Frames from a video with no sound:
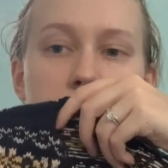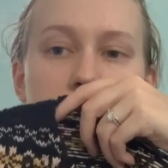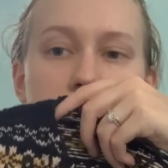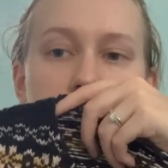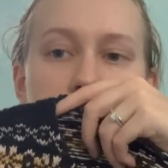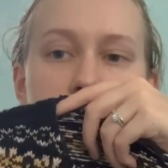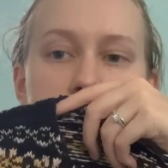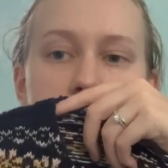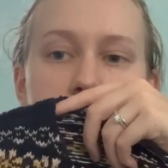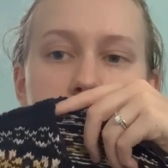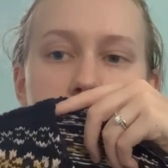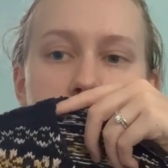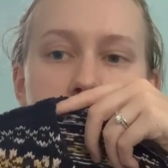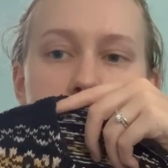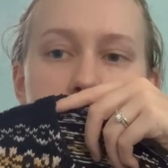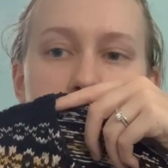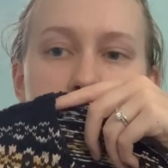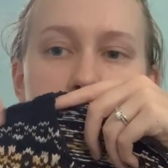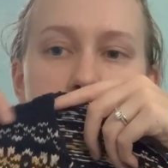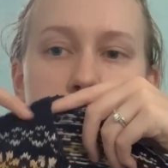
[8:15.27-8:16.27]
was there was
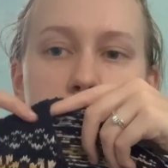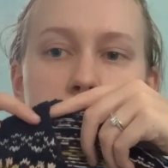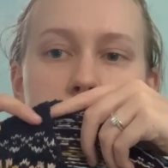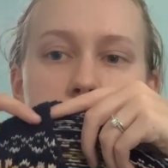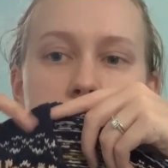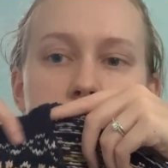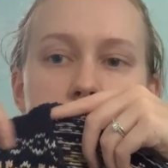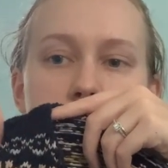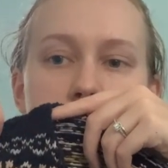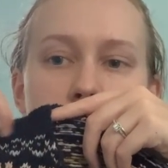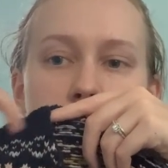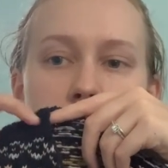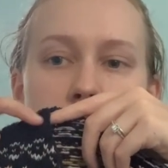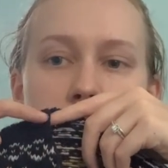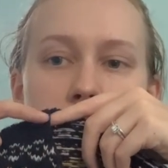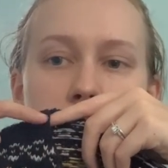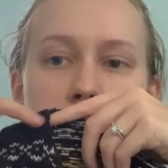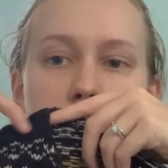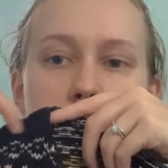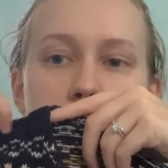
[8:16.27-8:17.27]
a moment
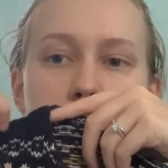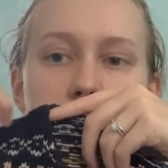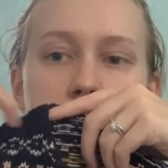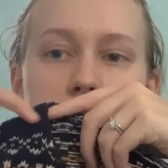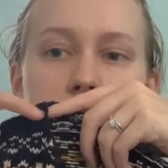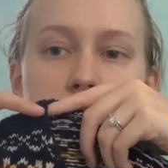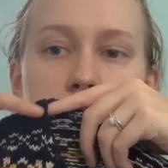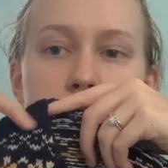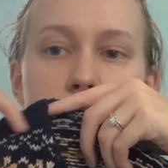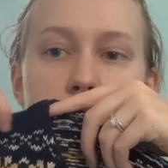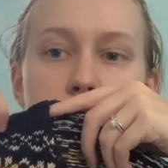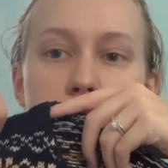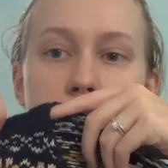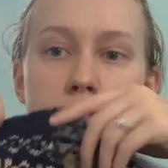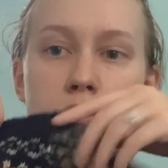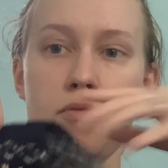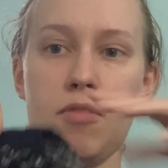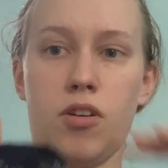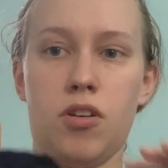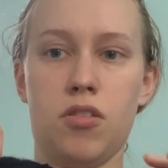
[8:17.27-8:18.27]
here with these
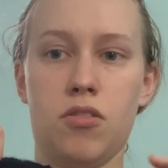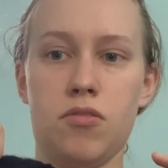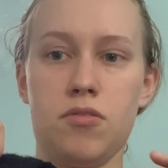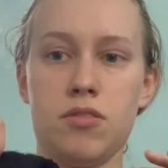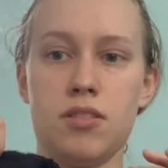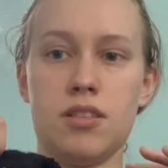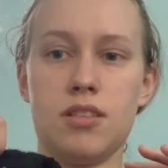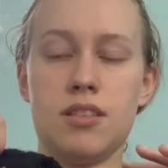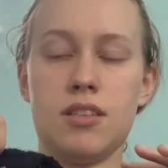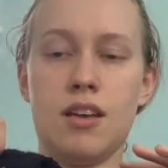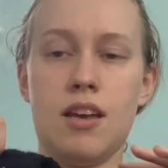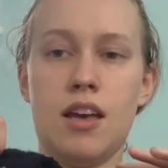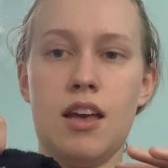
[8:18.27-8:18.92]
short rows